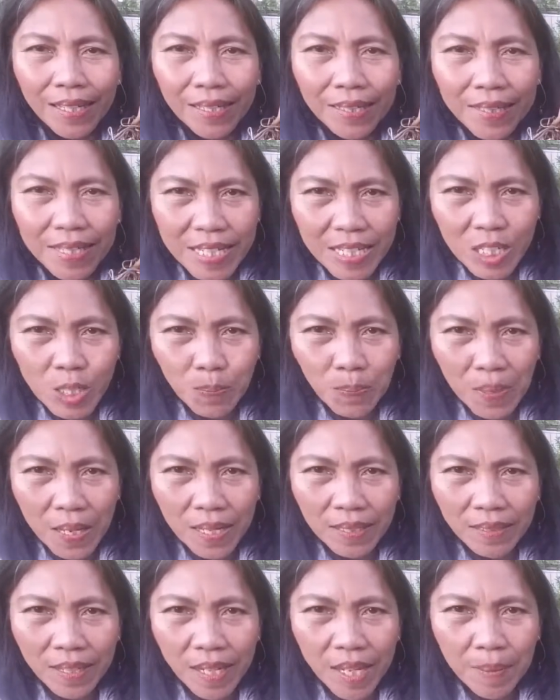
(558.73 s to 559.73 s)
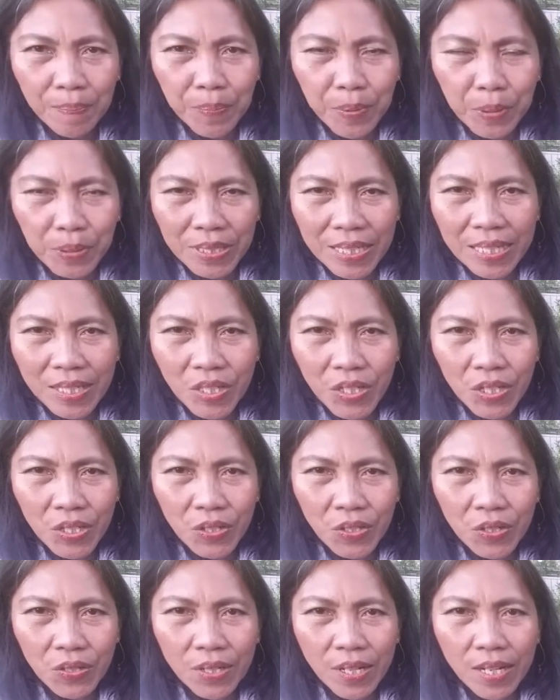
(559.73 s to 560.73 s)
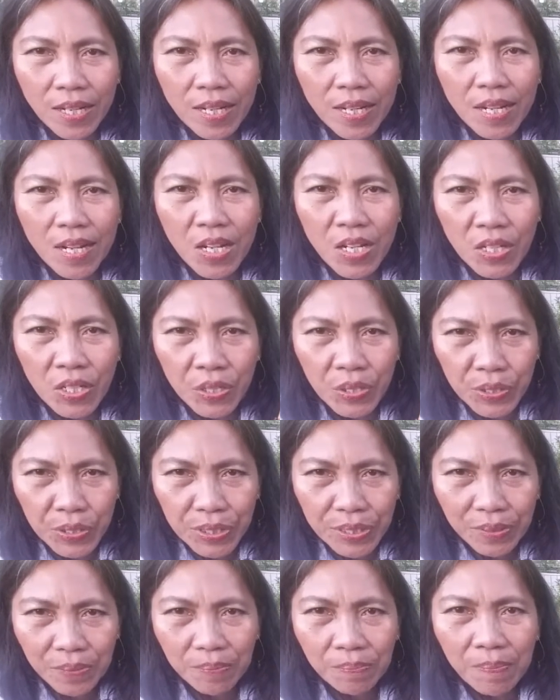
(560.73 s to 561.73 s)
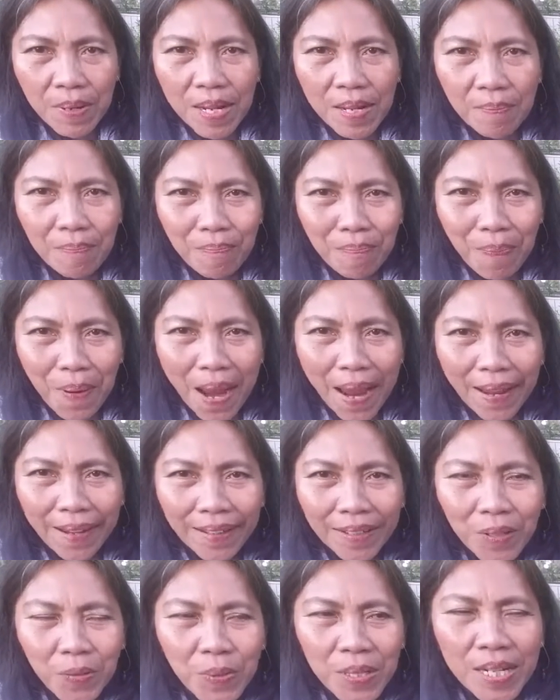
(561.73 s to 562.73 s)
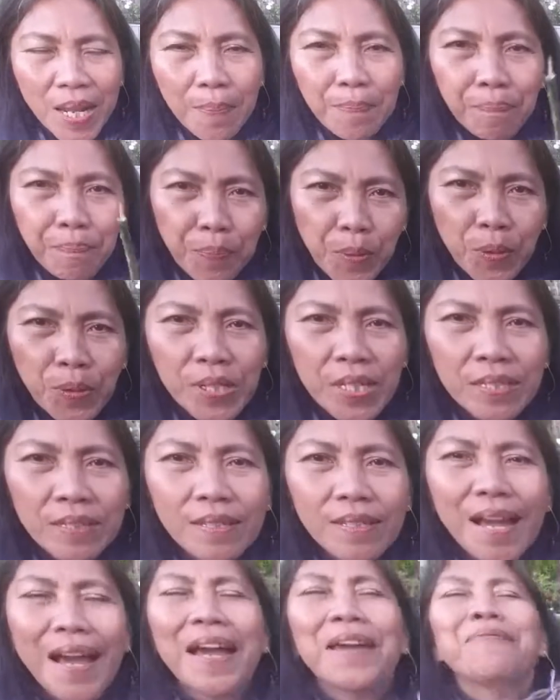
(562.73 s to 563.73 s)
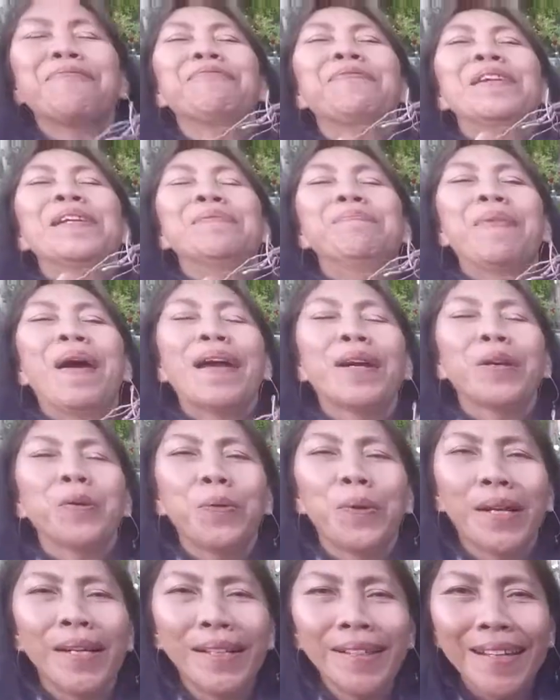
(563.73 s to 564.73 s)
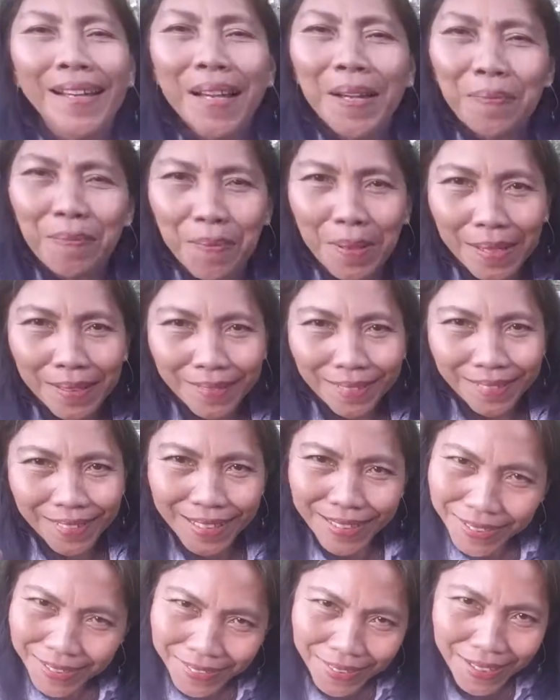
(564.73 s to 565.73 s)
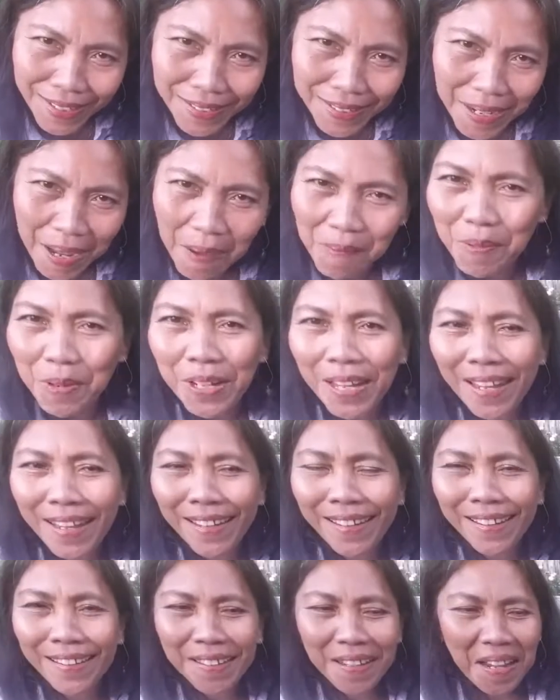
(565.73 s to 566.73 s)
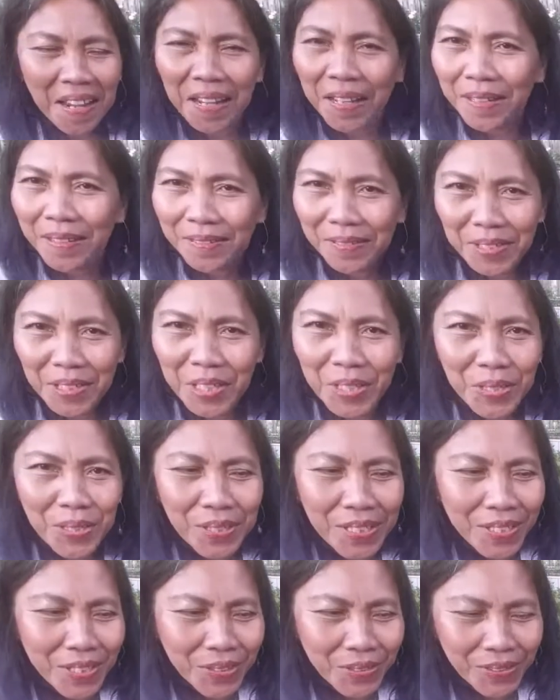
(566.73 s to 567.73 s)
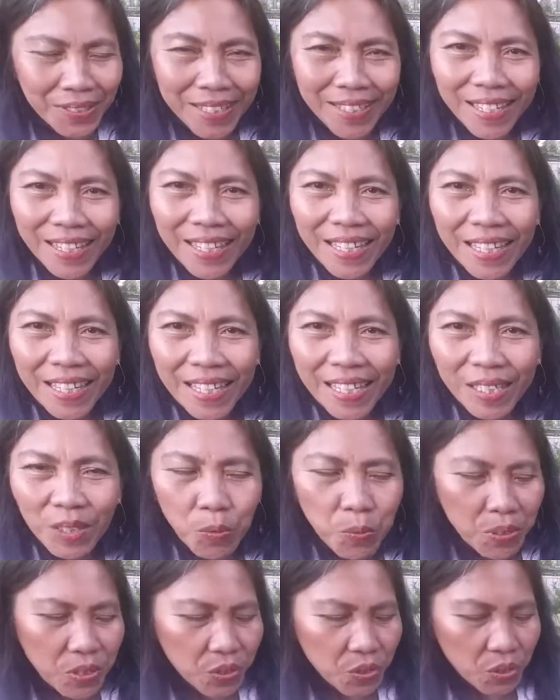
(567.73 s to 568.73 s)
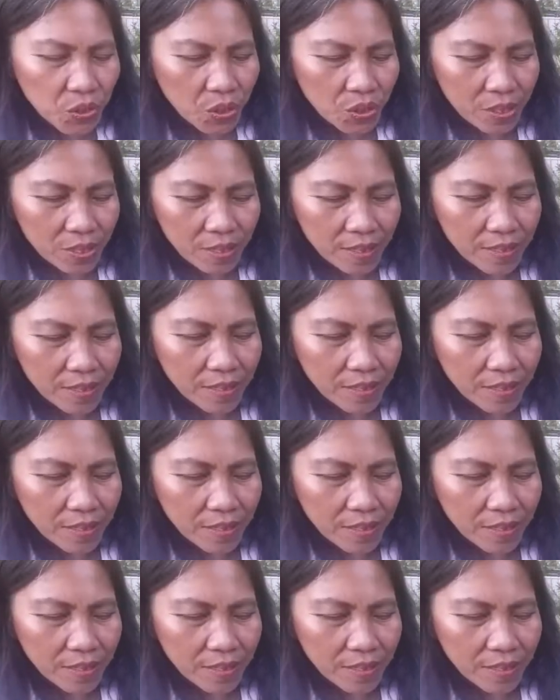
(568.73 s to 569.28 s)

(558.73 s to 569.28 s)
This plant I uprooted yesterday, I hurt my back. When I pulled it, I fell backward, but it's okay. I'm okay. There's no injury. It was just